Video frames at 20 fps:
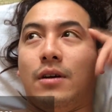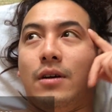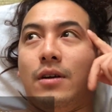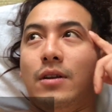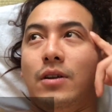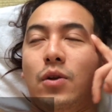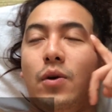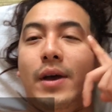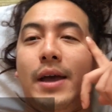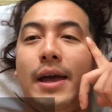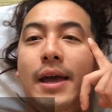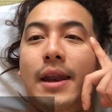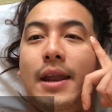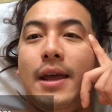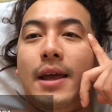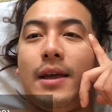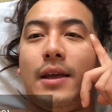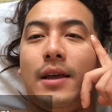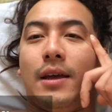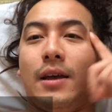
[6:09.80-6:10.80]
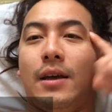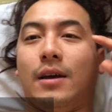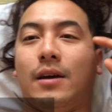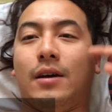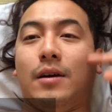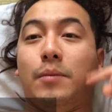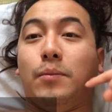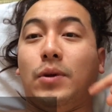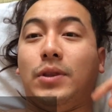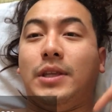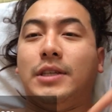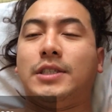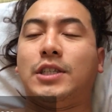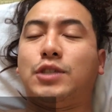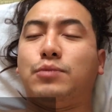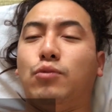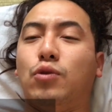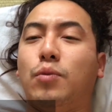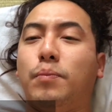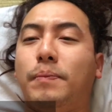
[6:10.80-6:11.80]
no headache, but there's a
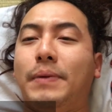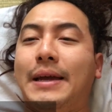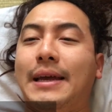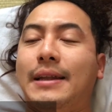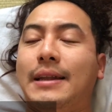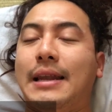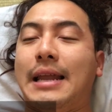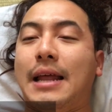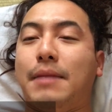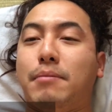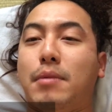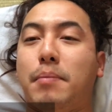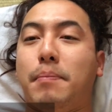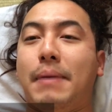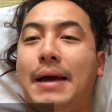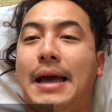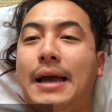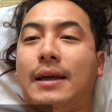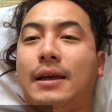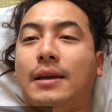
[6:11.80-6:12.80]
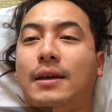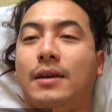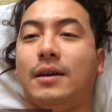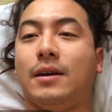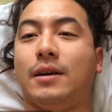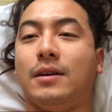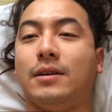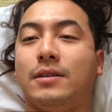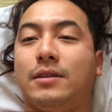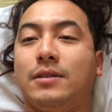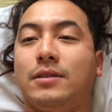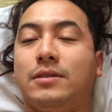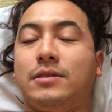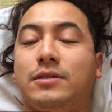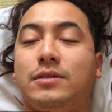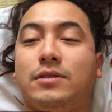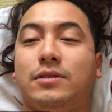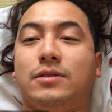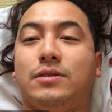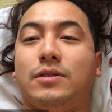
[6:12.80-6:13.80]
small pain at my back.
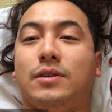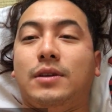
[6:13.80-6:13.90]
So